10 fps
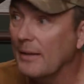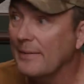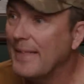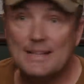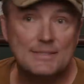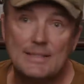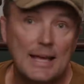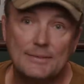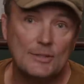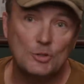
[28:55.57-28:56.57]
That's
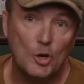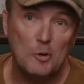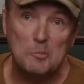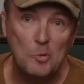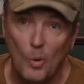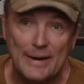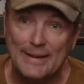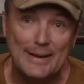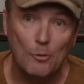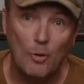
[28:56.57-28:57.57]
not the term you
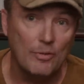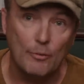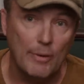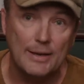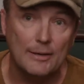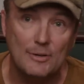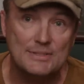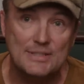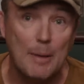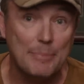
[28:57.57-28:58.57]
wanna hear over the radio.
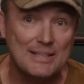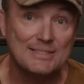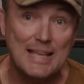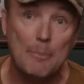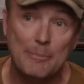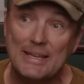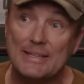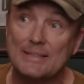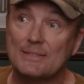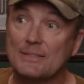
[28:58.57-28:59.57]
It's not, because that
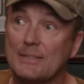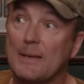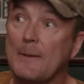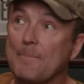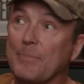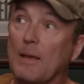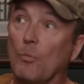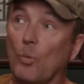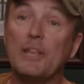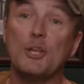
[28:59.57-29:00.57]
means
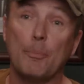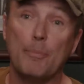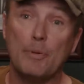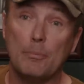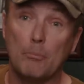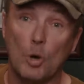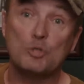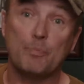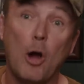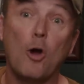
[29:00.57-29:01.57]
one of your most